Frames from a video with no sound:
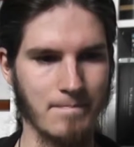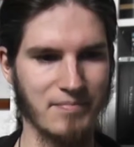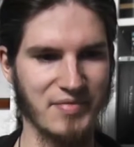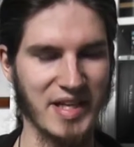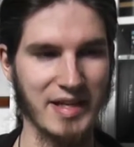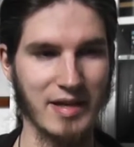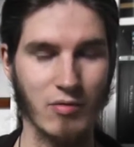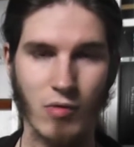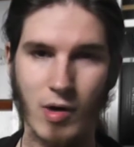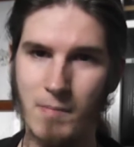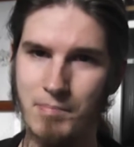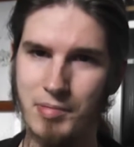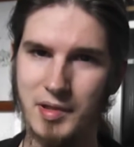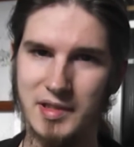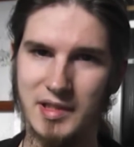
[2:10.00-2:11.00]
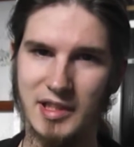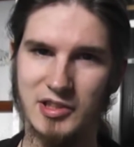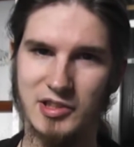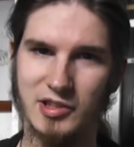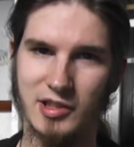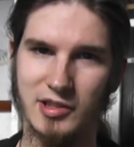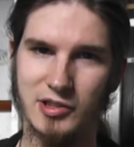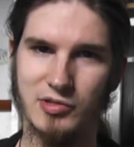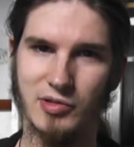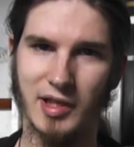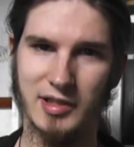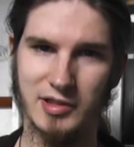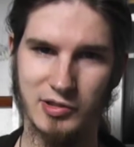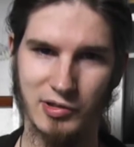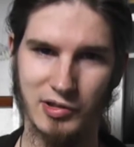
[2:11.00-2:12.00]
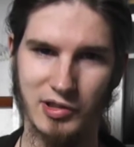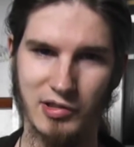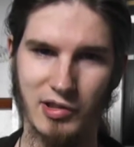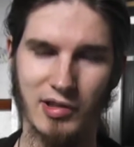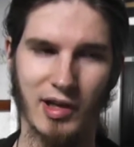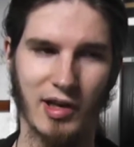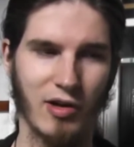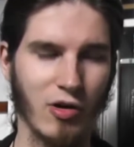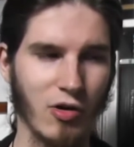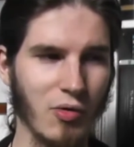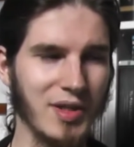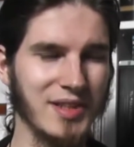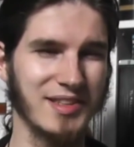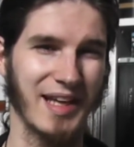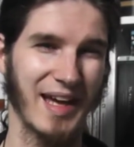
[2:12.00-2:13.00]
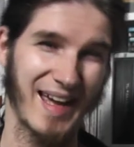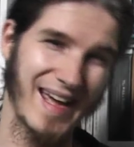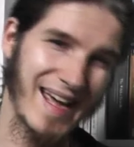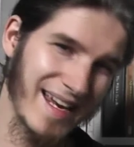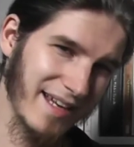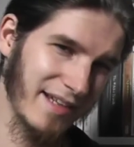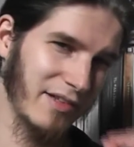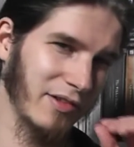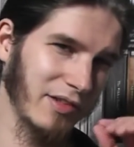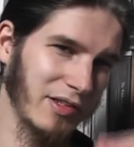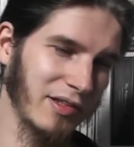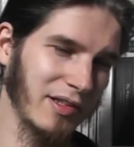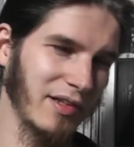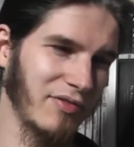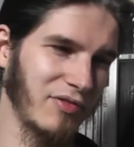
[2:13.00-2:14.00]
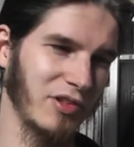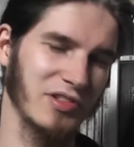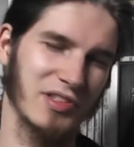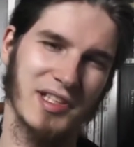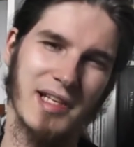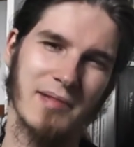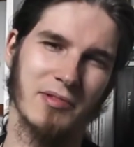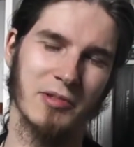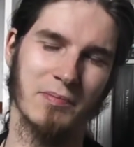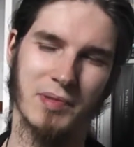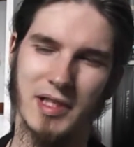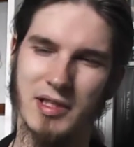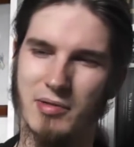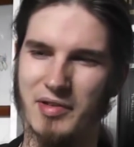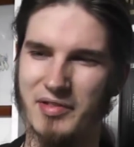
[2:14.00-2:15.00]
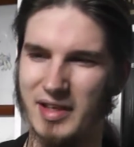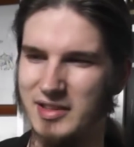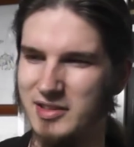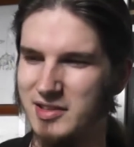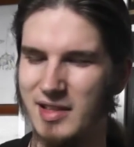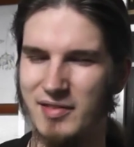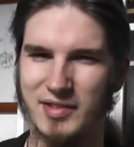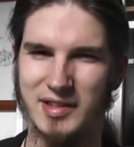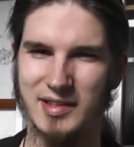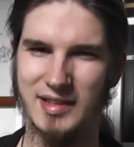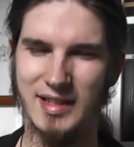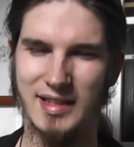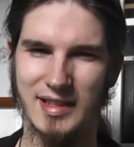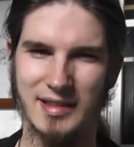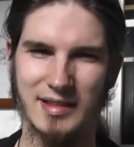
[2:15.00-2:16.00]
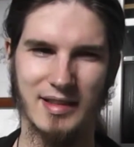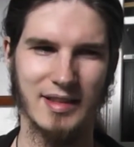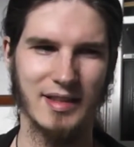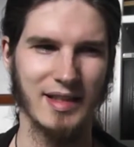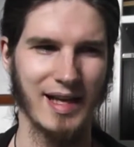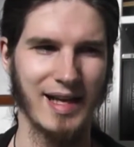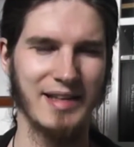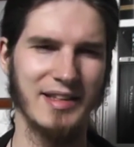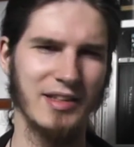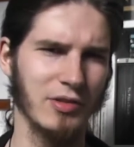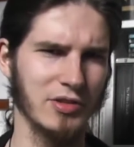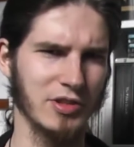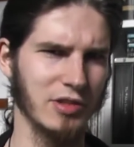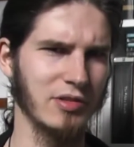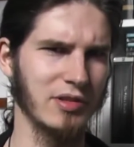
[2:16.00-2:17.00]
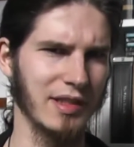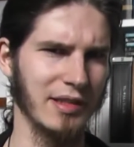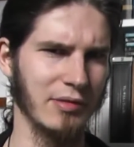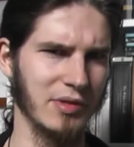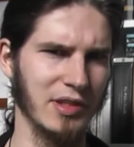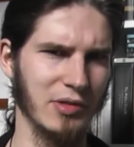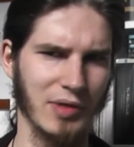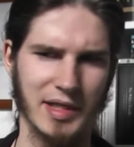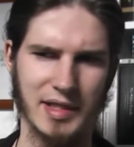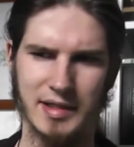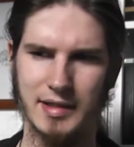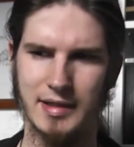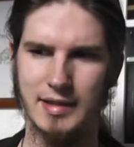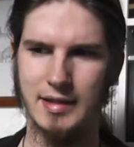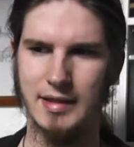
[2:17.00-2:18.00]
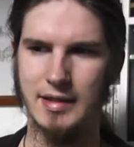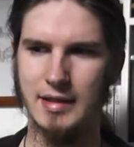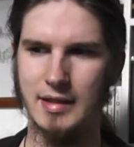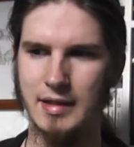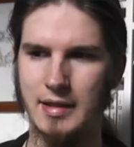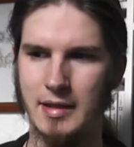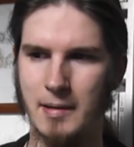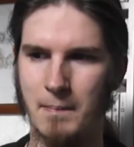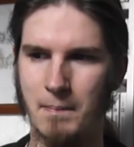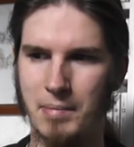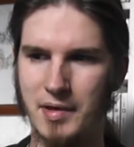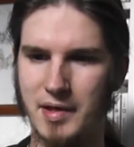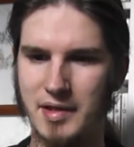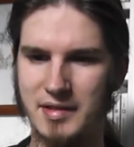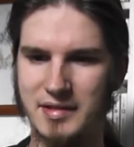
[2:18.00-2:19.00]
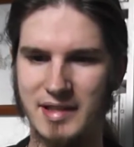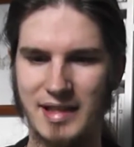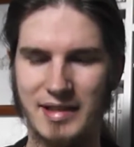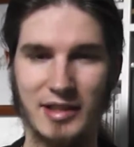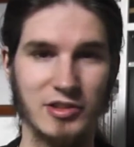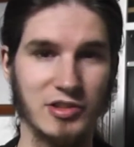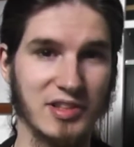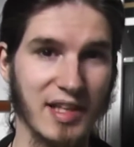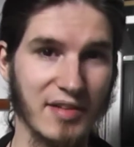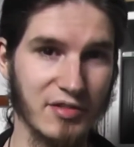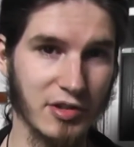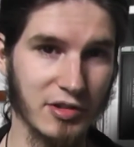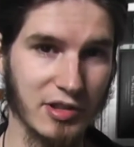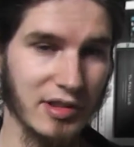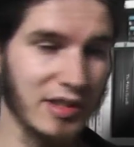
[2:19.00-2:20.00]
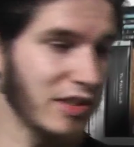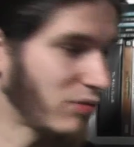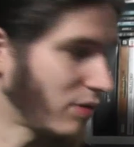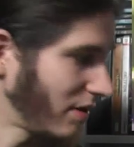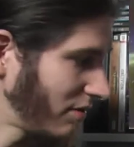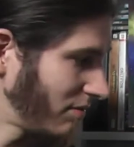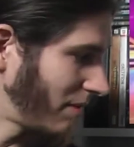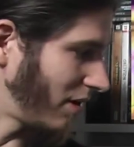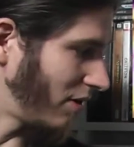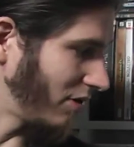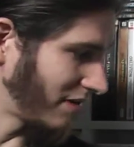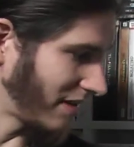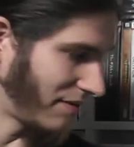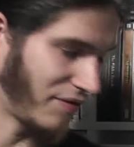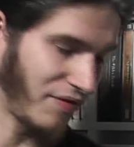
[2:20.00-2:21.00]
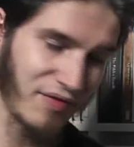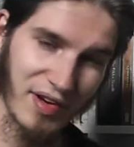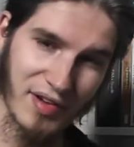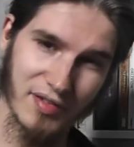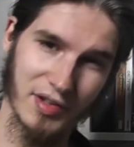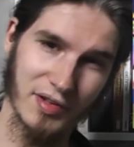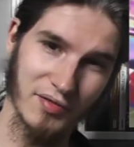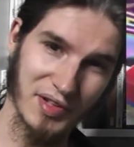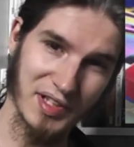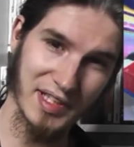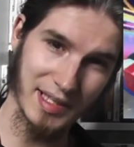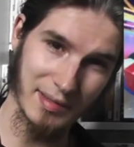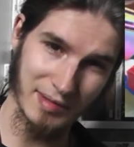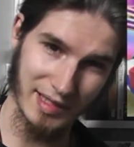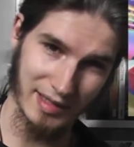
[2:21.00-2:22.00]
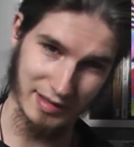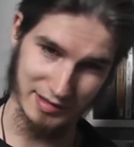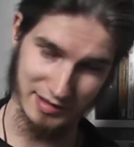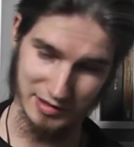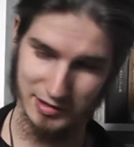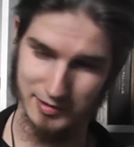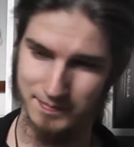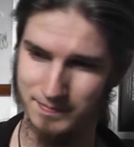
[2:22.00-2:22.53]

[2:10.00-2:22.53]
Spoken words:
Then at one point I started trying Donkey Kong. I always hated Donkey Kong in the first game to play with, I just never did it, and he always looked kind of really weird. But then I just gave Donkey Kong, he's one of my all-time favorite video game characters.